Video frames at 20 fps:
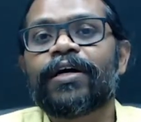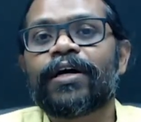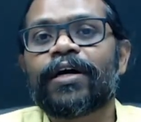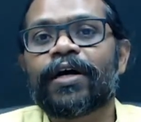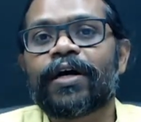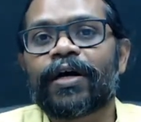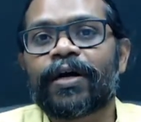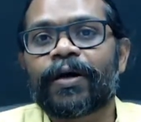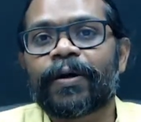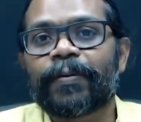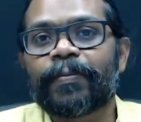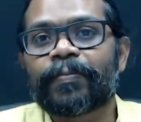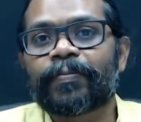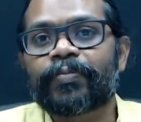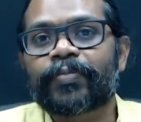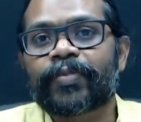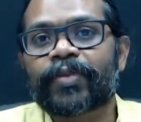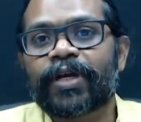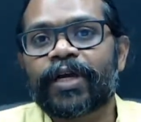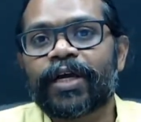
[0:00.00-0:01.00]

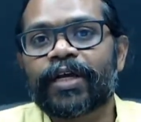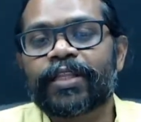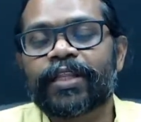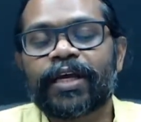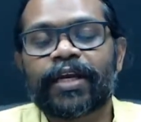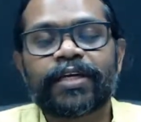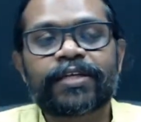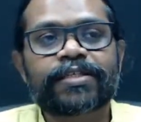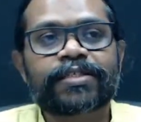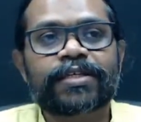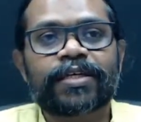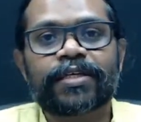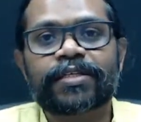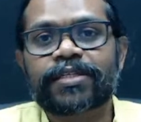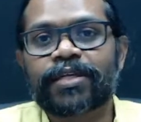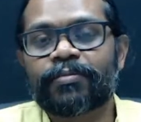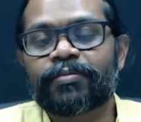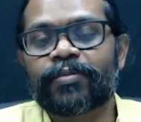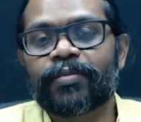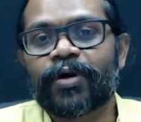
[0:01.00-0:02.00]
And there is
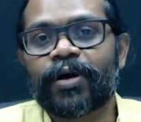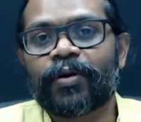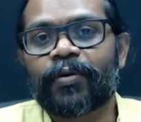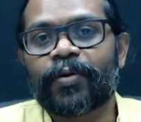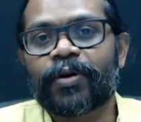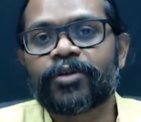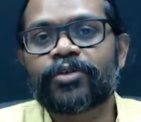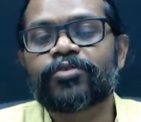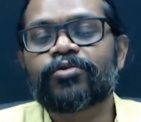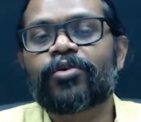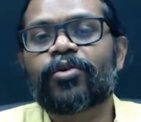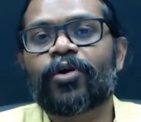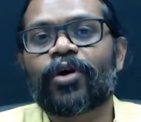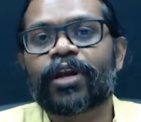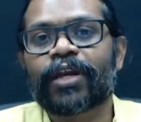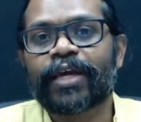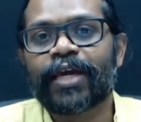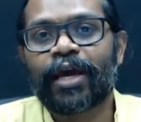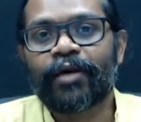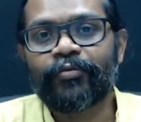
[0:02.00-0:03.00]
one tool
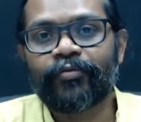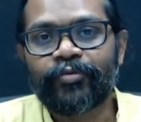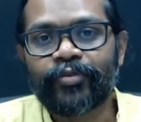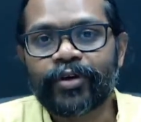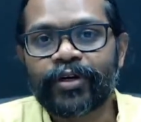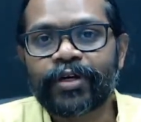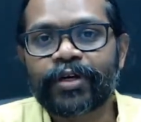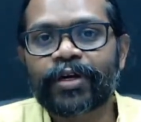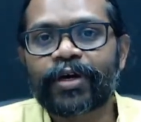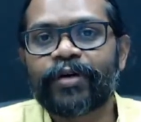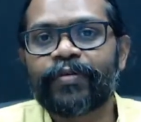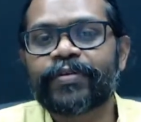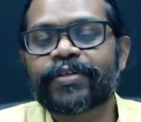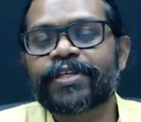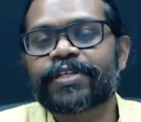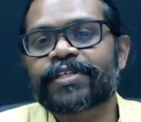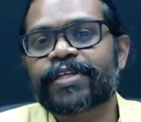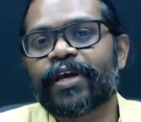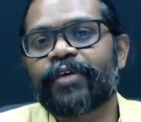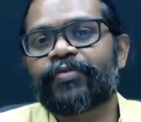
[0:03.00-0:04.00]
called Camphor, which
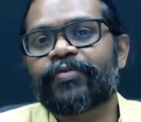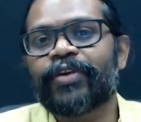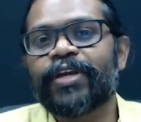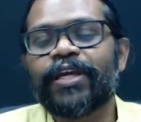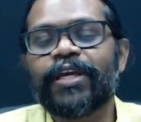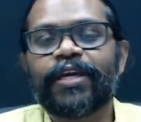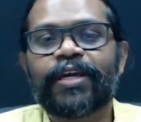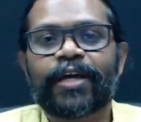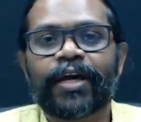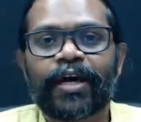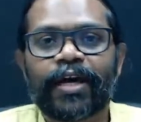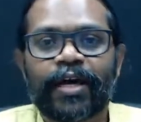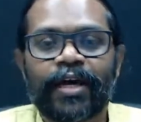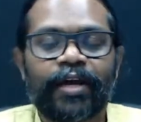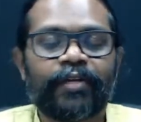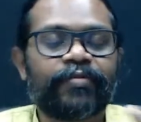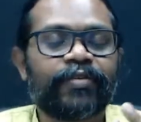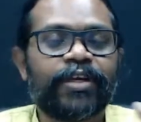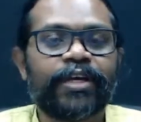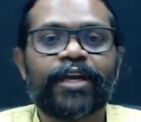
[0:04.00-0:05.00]
is
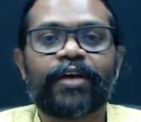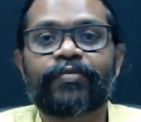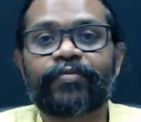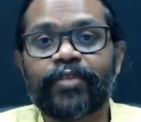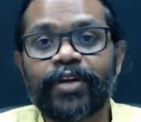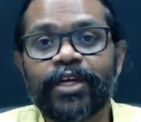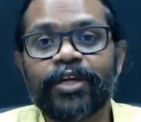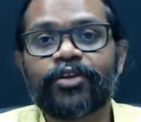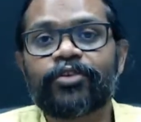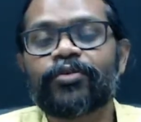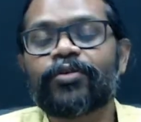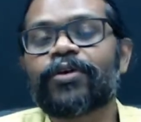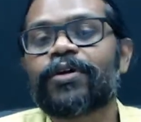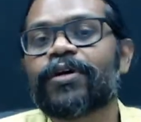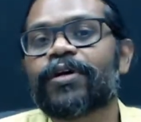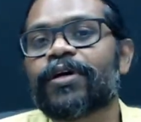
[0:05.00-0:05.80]
FTFD tool.